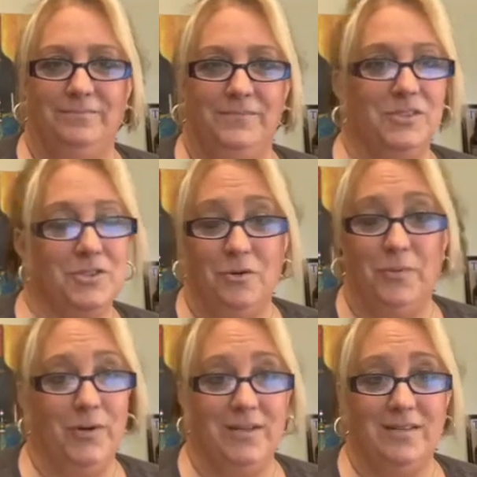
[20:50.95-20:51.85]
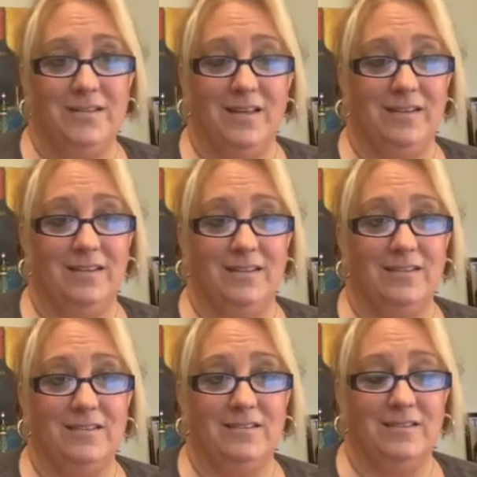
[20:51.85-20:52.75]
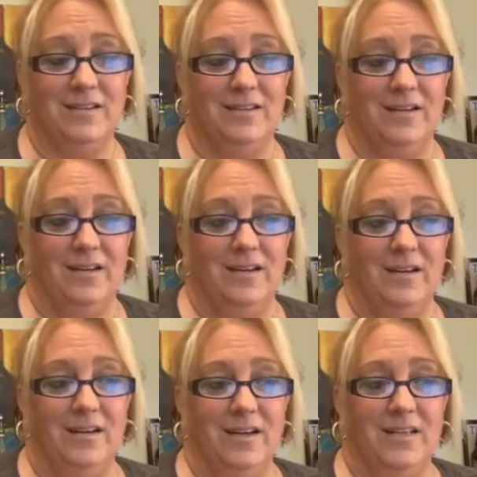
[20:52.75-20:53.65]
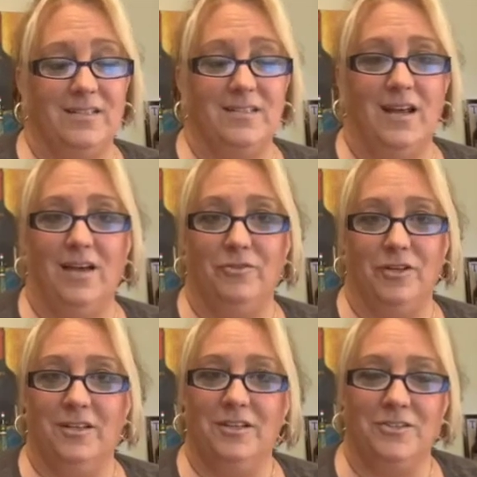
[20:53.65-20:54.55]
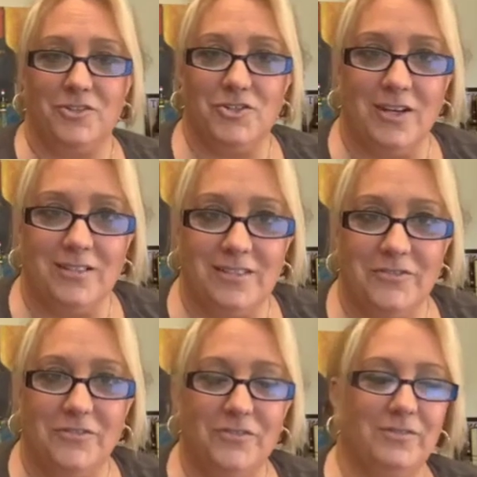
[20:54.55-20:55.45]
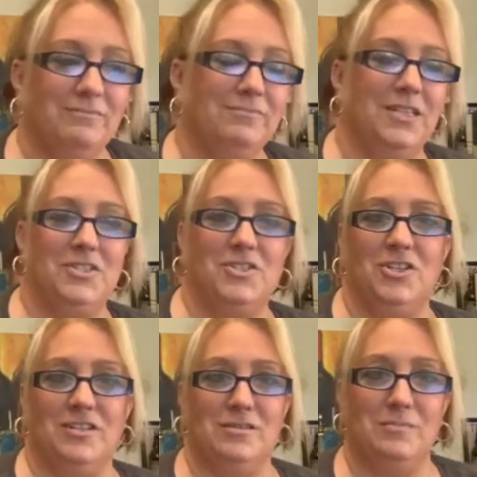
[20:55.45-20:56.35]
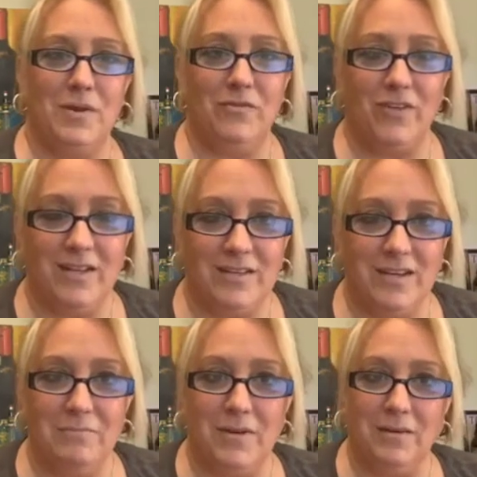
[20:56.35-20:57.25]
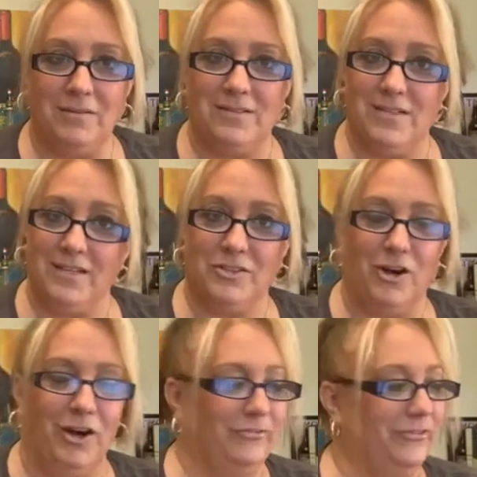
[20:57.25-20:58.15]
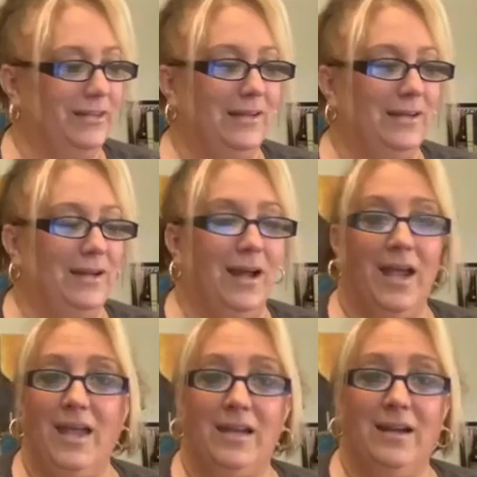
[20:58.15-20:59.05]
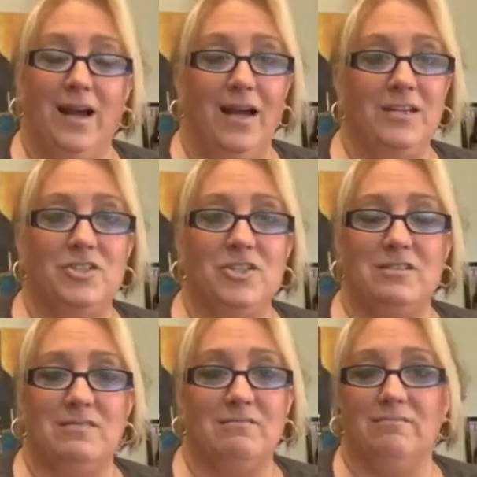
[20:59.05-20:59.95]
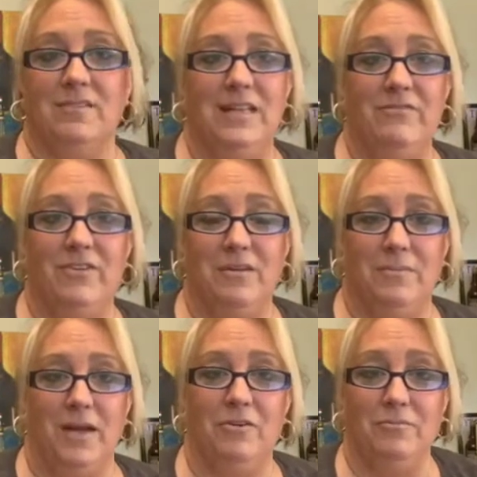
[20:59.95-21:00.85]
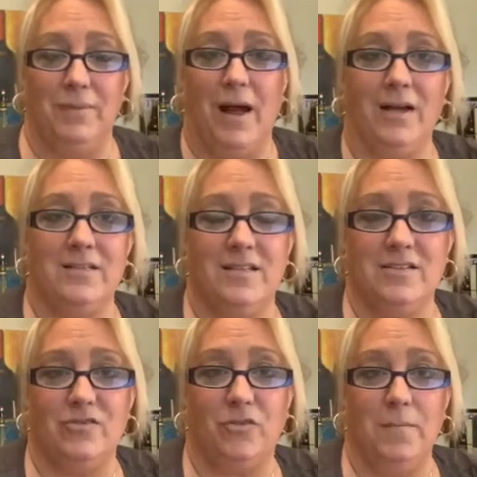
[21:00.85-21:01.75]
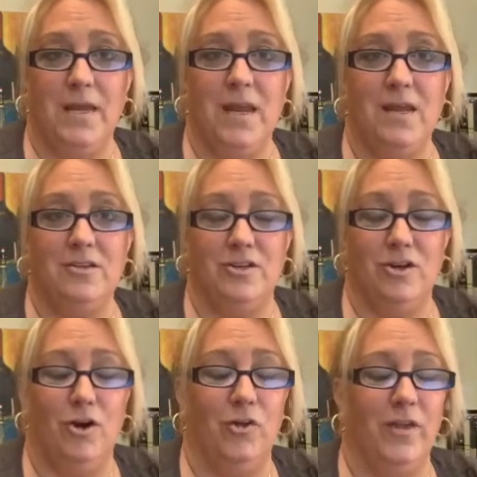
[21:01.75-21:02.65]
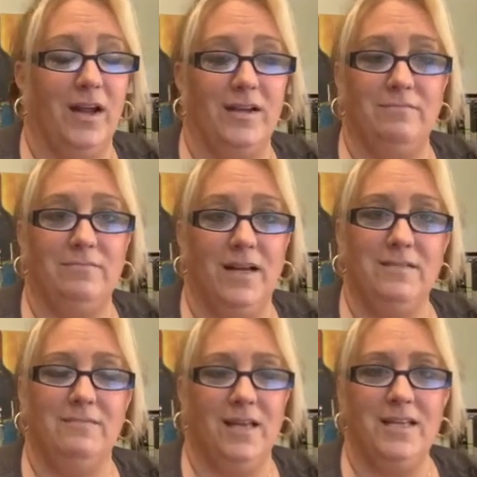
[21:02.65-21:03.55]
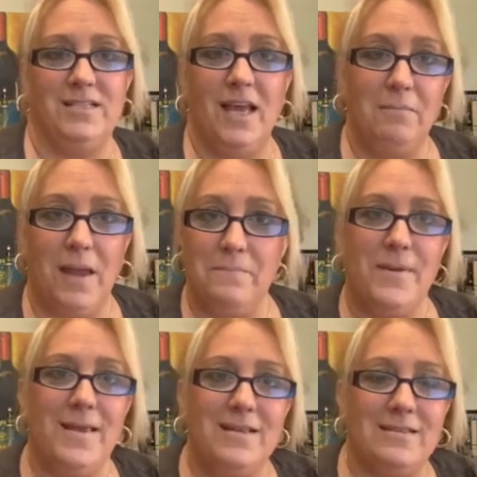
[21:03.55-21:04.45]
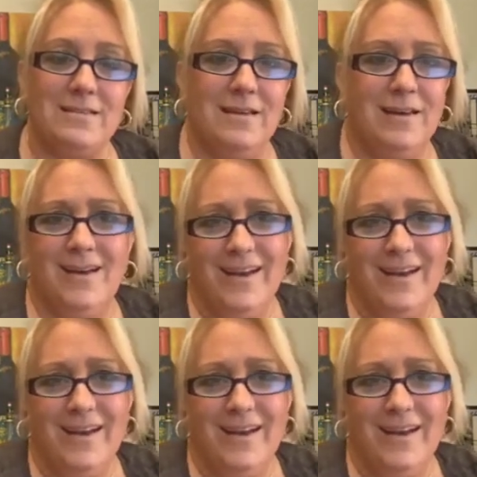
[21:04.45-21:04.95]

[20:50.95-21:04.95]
There's no point in sending this. It's not really constructive. It's just me venting and being ticked off. And I just leave it in my own box, and it's for me to know that I said my piece.